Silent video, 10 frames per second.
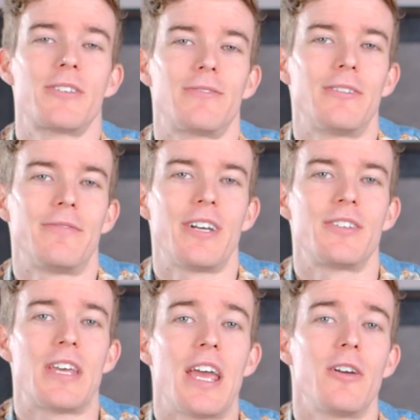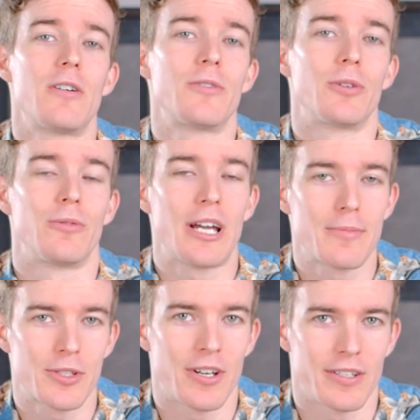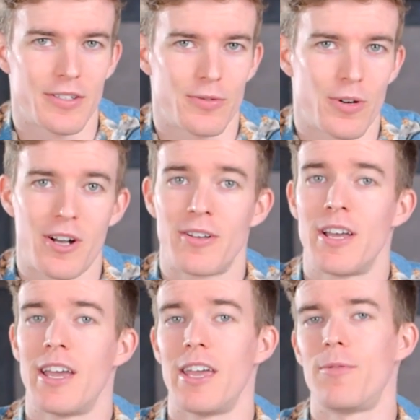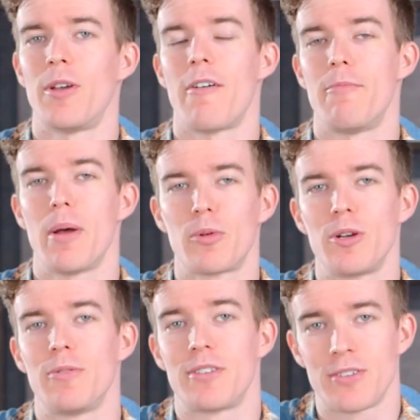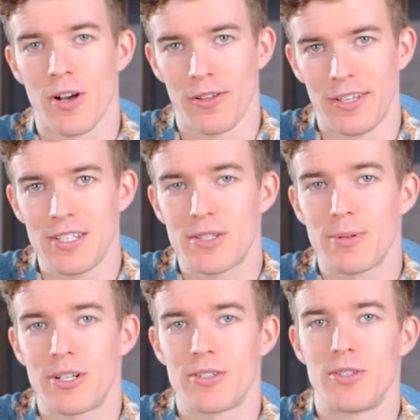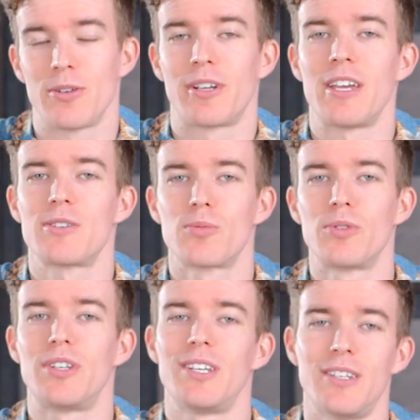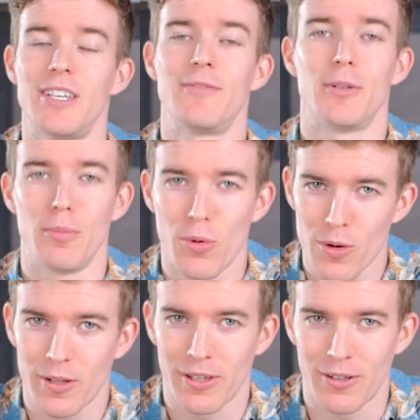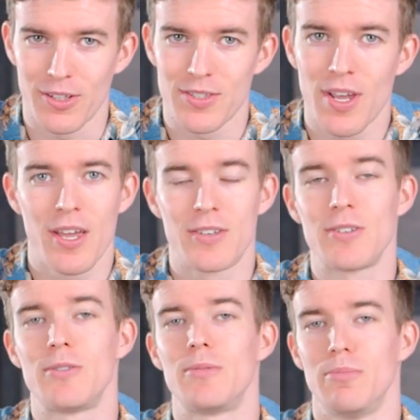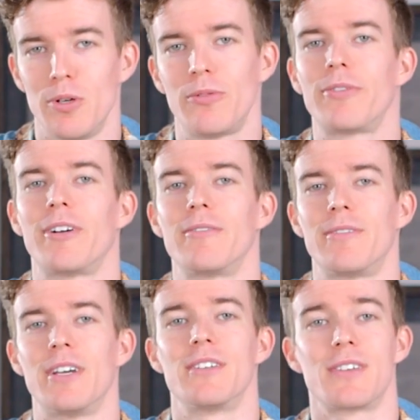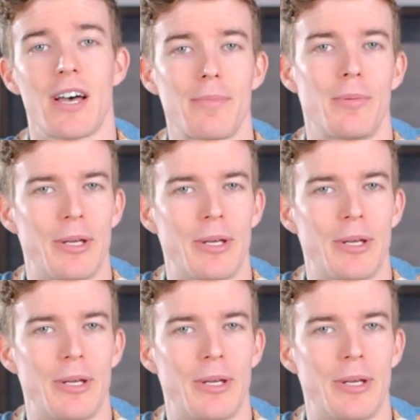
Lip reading: their front fans hang over the RAM slots as well, if you have memory with tall heat spreaders, your case will need even more clearance to move the front fans up a